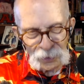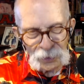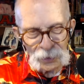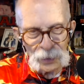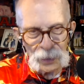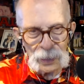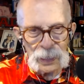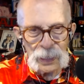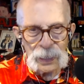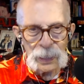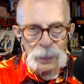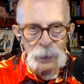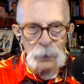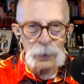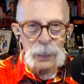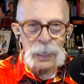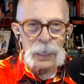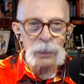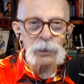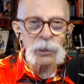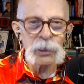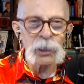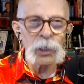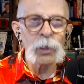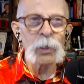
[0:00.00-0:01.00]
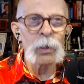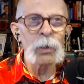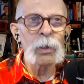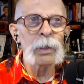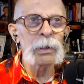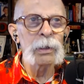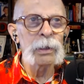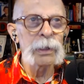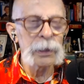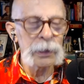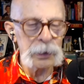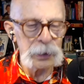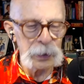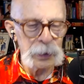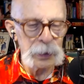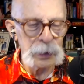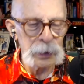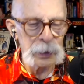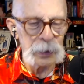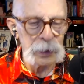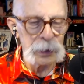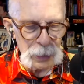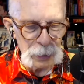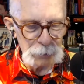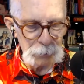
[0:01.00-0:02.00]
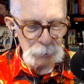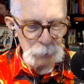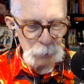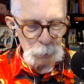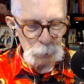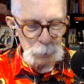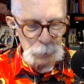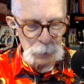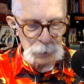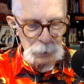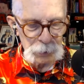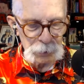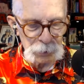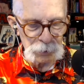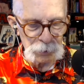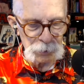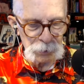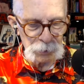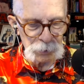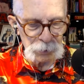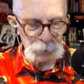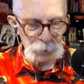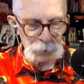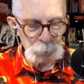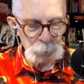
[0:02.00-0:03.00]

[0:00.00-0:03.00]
see how alcoholic the chat room is.